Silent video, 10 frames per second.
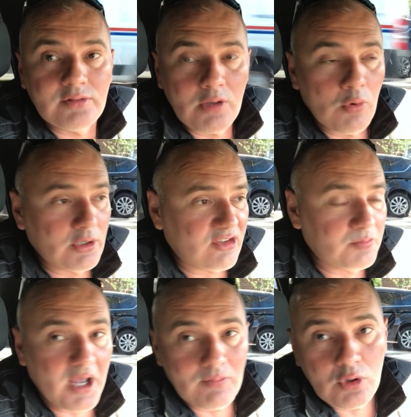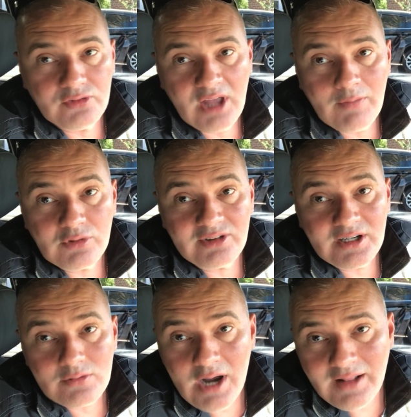They want to spend more time with
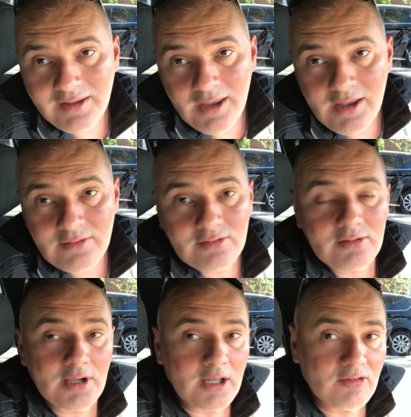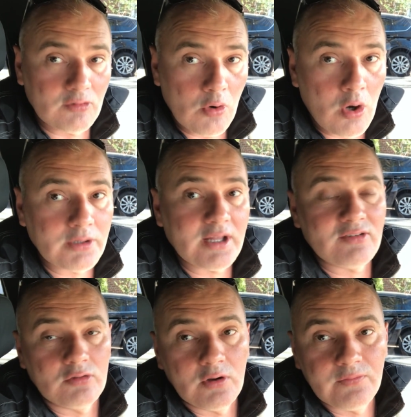their grandkids, and so on
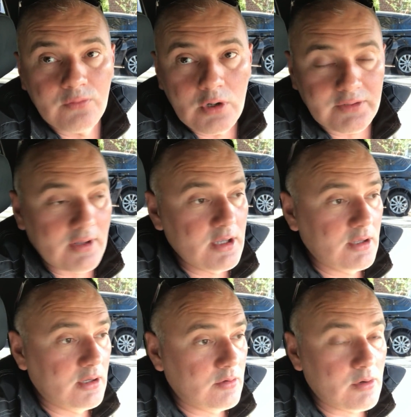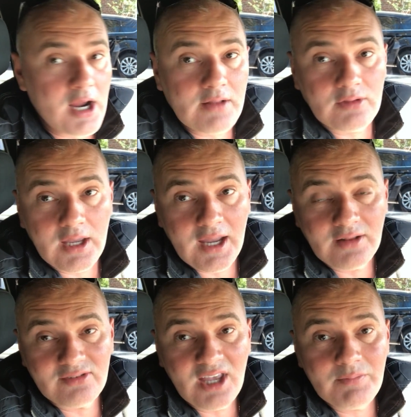and so forth, right?
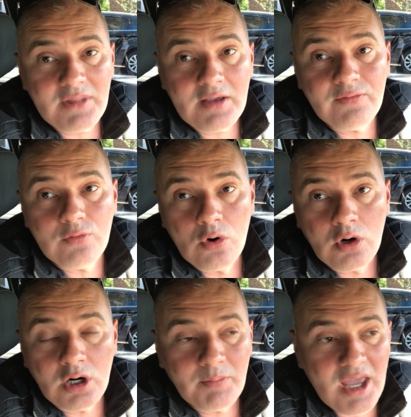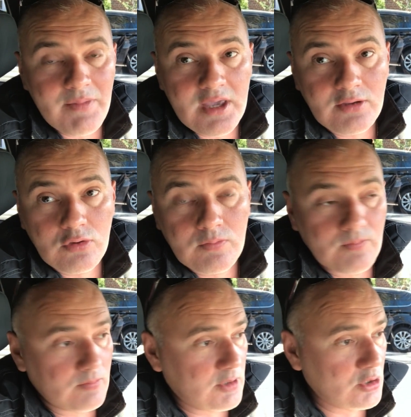And same thing for maybe,
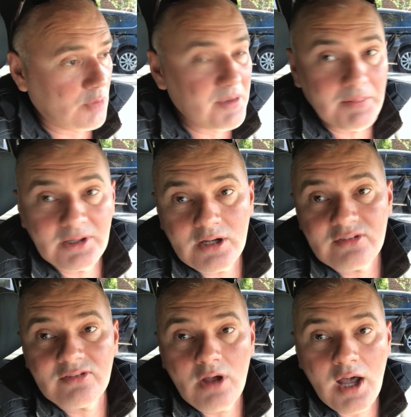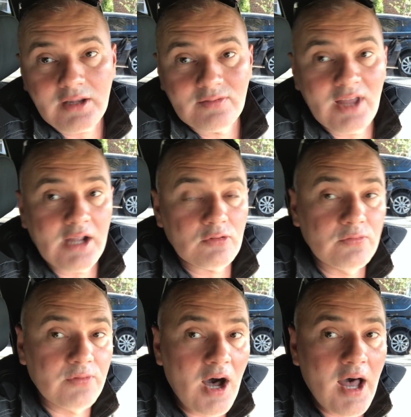people that are stuck in 9
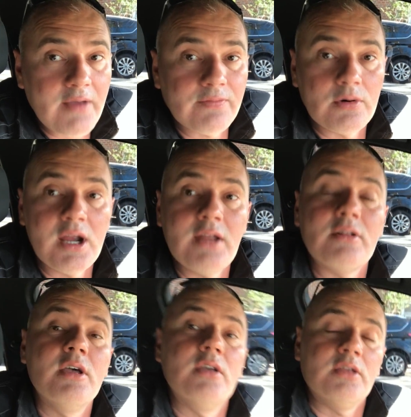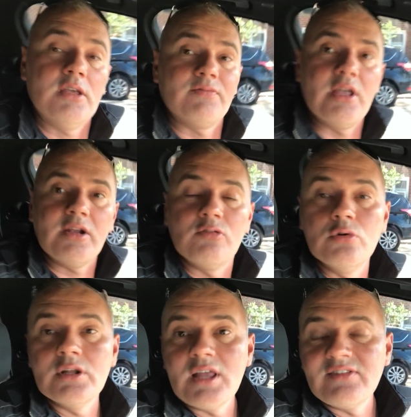to 5, right? If they're
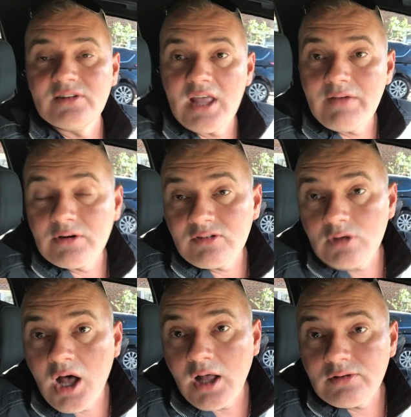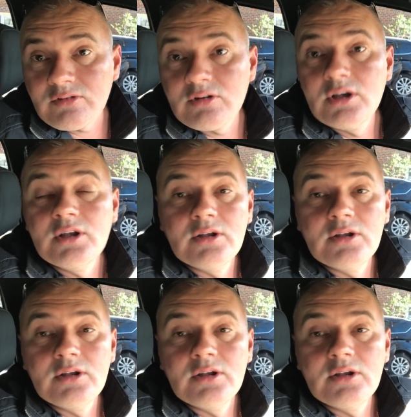doing this and they have results,